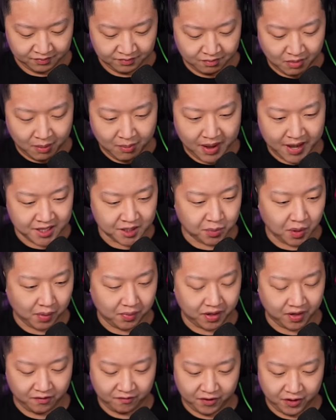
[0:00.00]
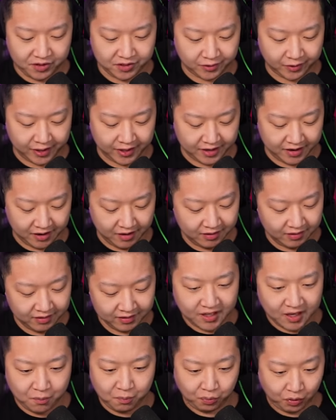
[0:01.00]
My man's probably confused right now.
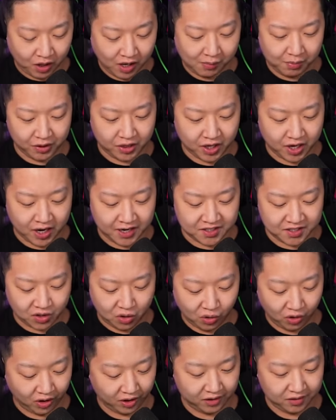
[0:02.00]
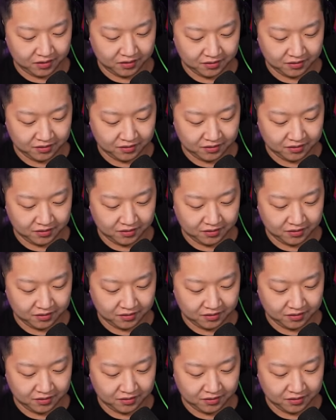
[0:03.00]
He probably thought I scored.